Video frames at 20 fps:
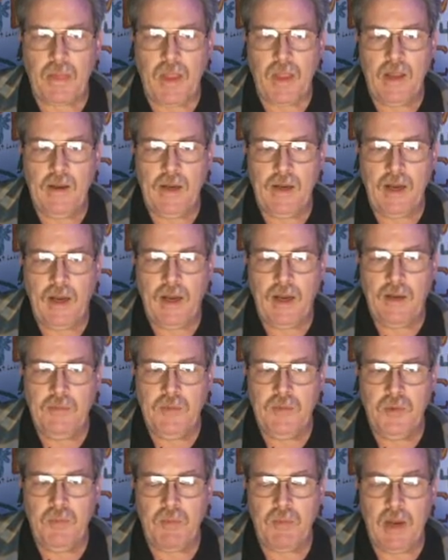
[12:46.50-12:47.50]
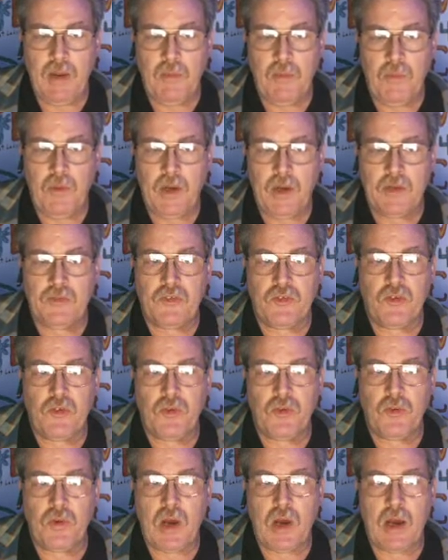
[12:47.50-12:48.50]
You might want
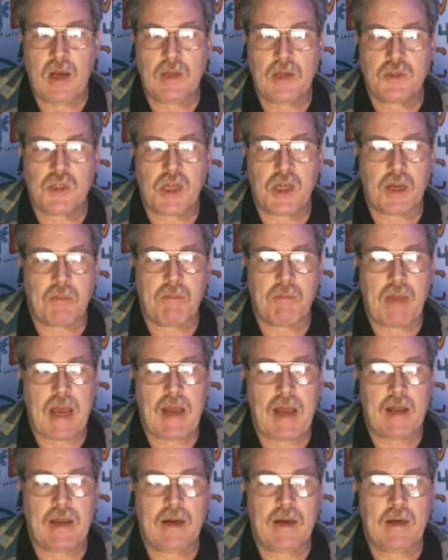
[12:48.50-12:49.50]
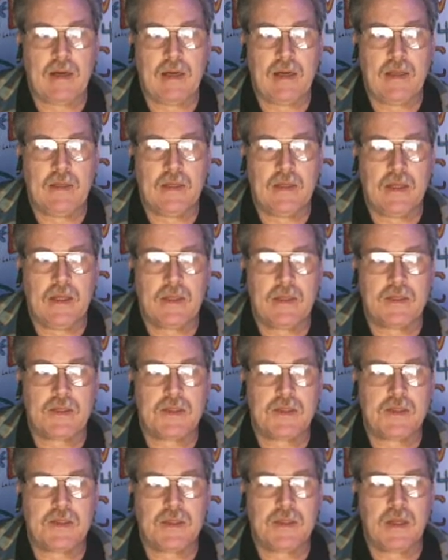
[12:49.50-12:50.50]
to check back on
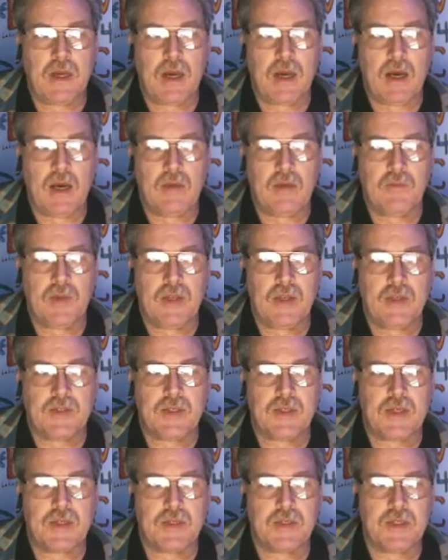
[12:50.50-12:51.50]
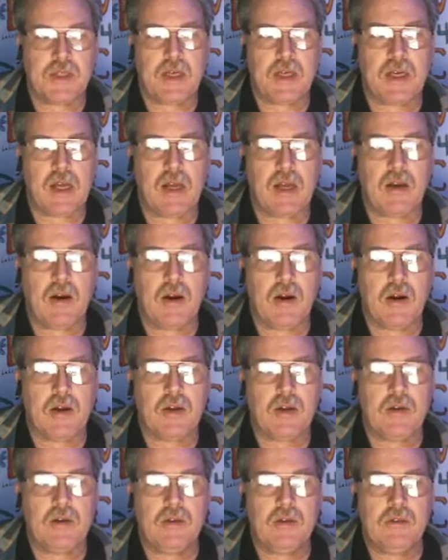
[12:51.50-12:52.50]
this. It's a CNET
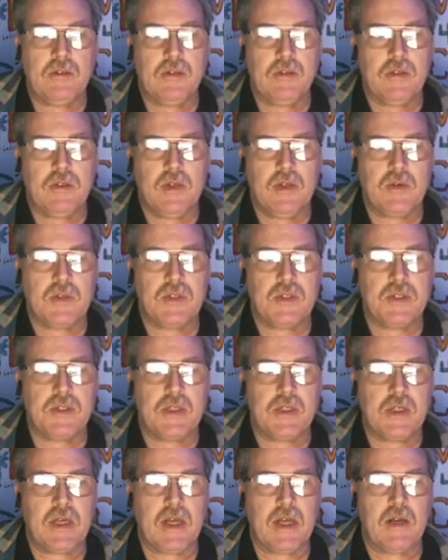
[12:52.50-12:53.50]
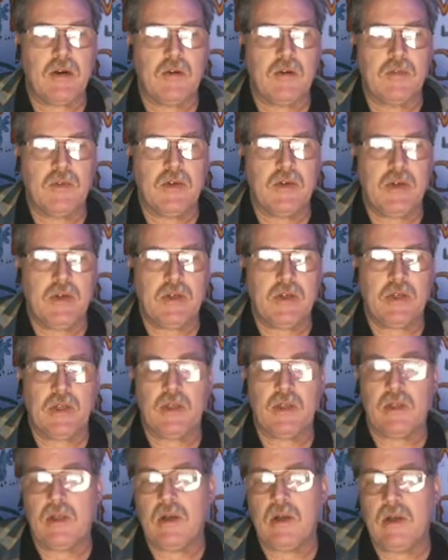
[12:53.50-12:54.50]
article. Notice CNET over here in
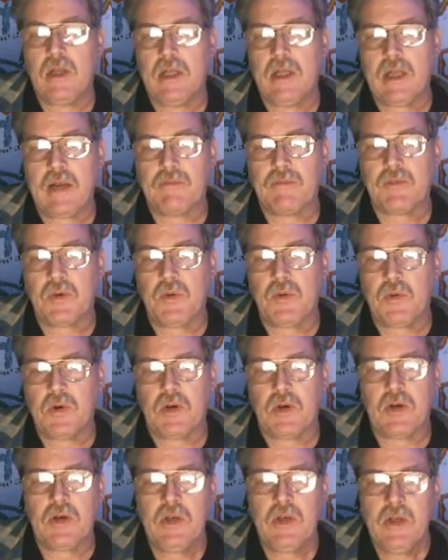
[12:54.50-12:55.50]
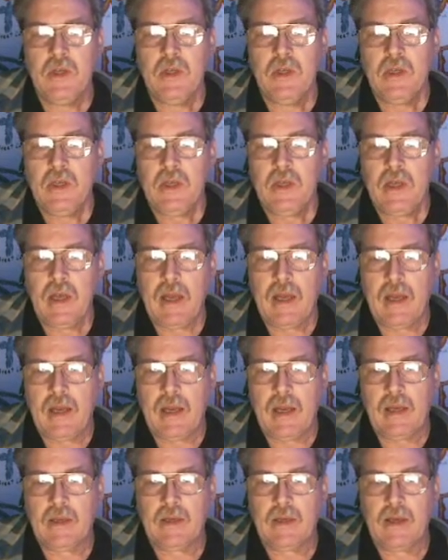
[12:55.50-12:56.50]
the left corner,
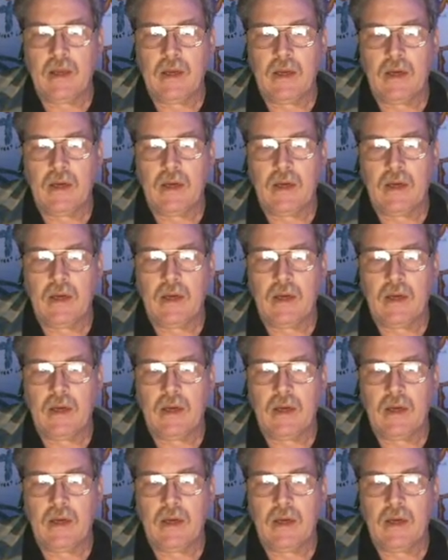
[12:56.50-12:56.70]
and